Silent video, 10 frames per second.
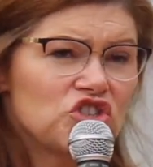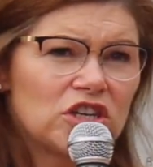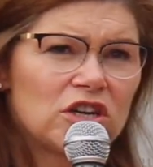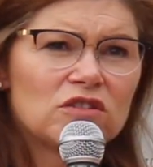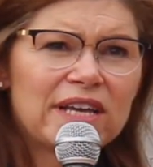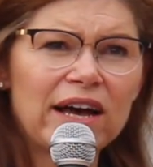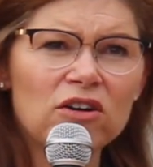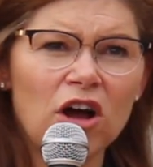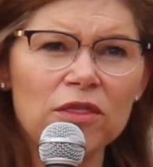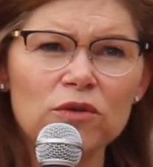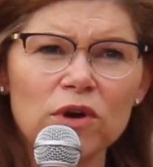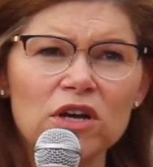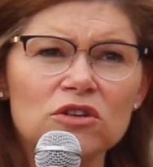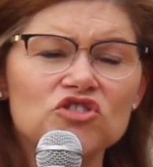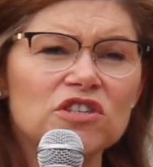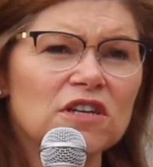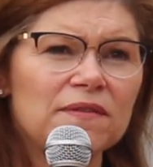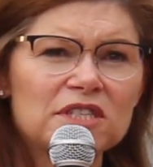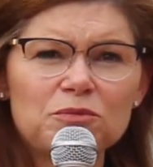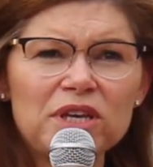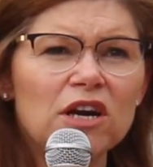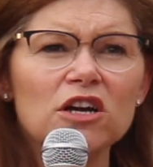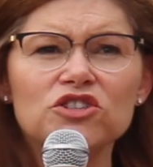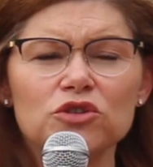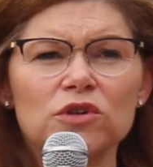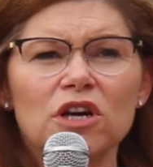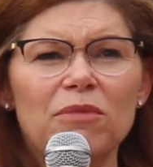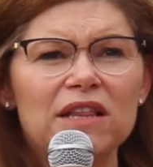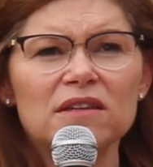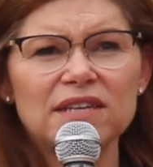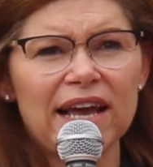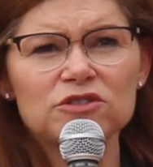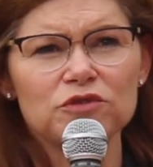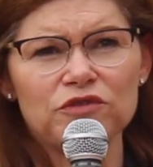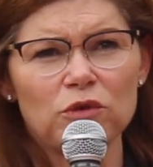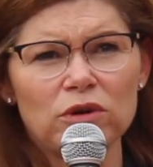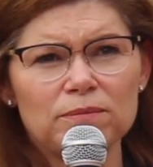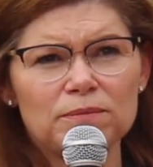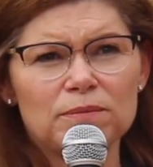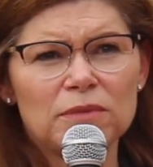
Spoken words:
She goes out on the road. She's on this PR tour about the tax reform,